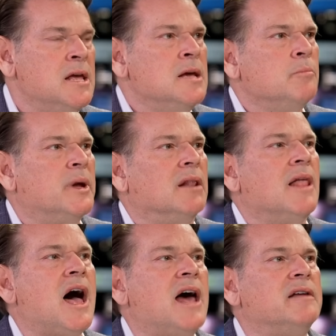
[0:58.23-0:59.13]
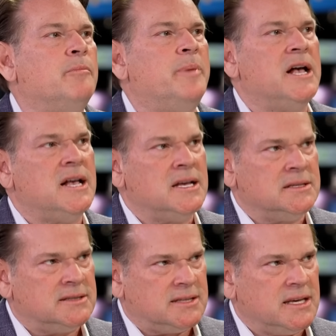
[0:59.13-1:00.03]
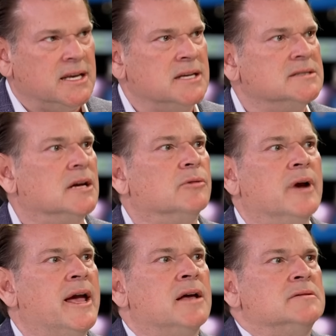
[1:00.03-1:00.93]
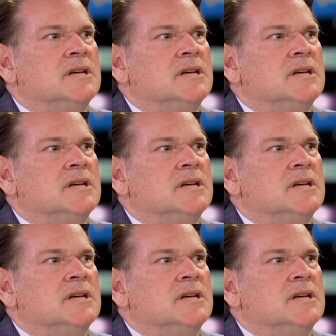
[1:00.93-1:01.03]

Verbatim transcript: Yeah, but a lot of buzz is around